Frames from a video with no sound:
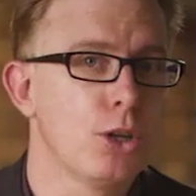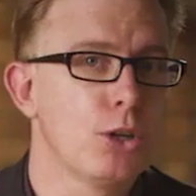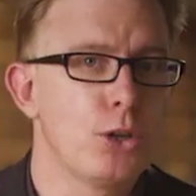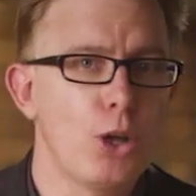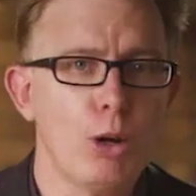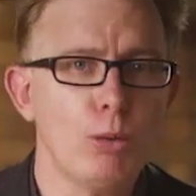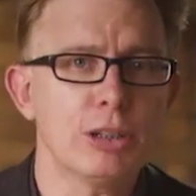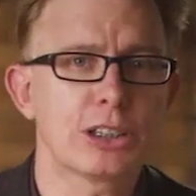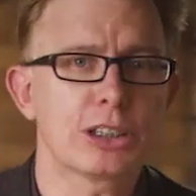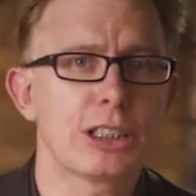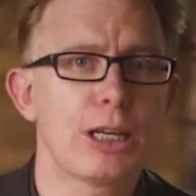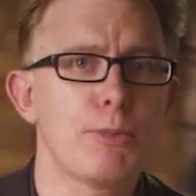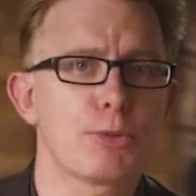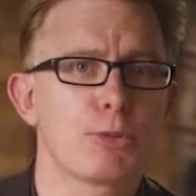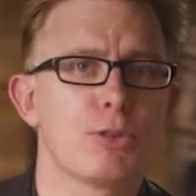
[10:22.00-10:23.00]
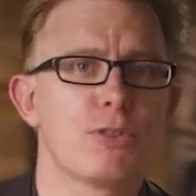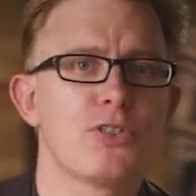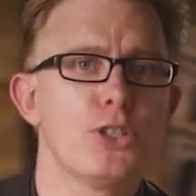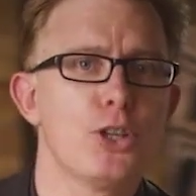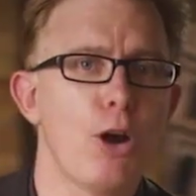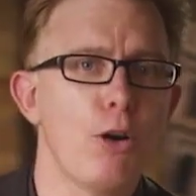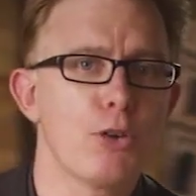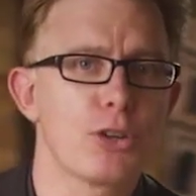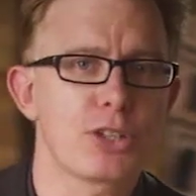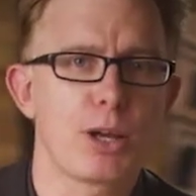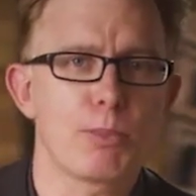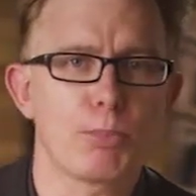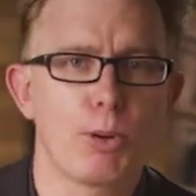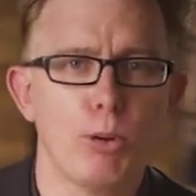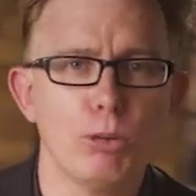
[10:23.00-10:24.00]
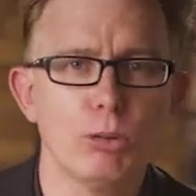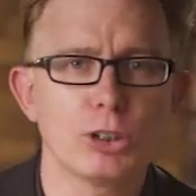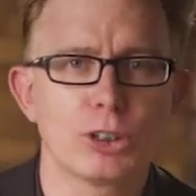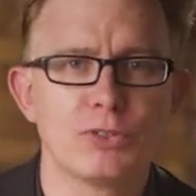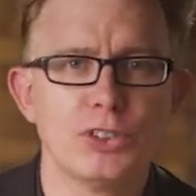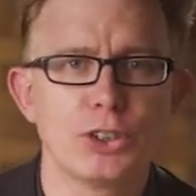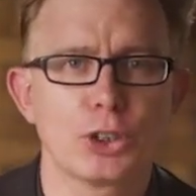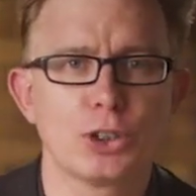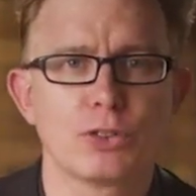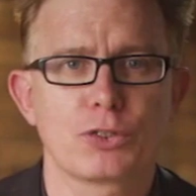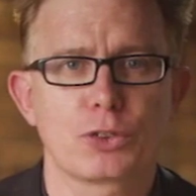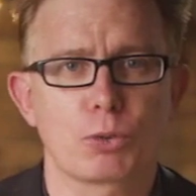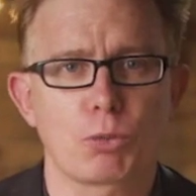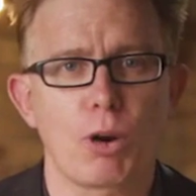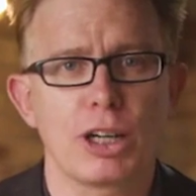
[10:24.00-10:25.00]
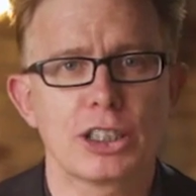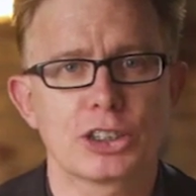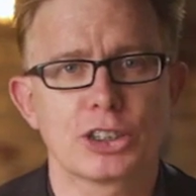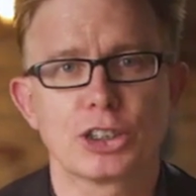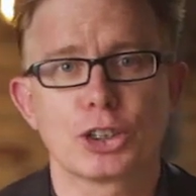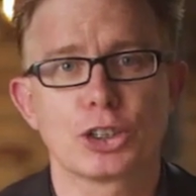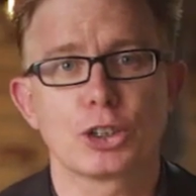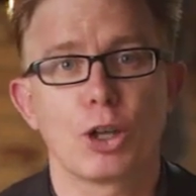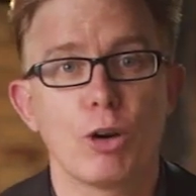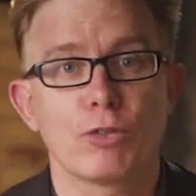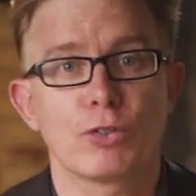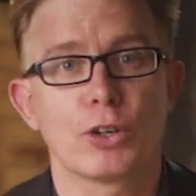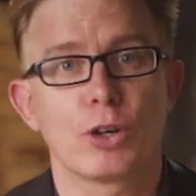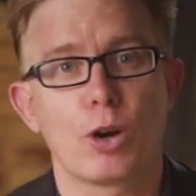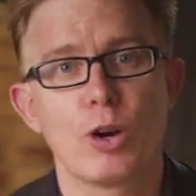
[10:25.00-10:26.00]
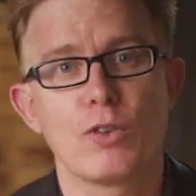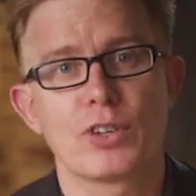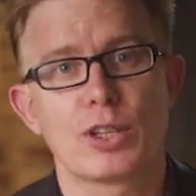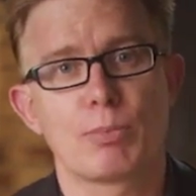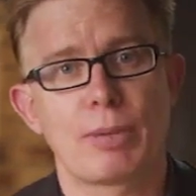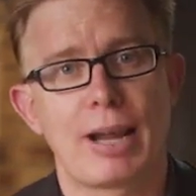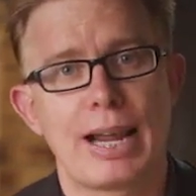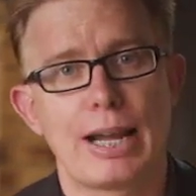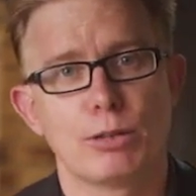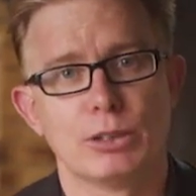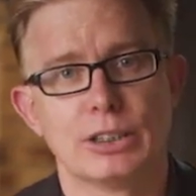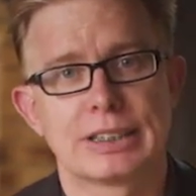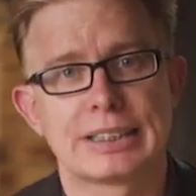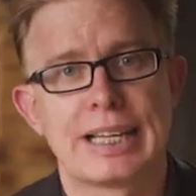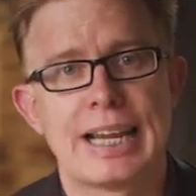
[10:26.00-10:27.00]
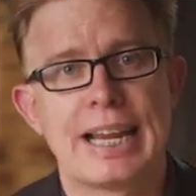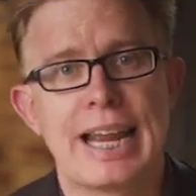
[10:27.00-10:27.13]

no one seems to have noticed that Paul's vision of Christ as sovereign over the powers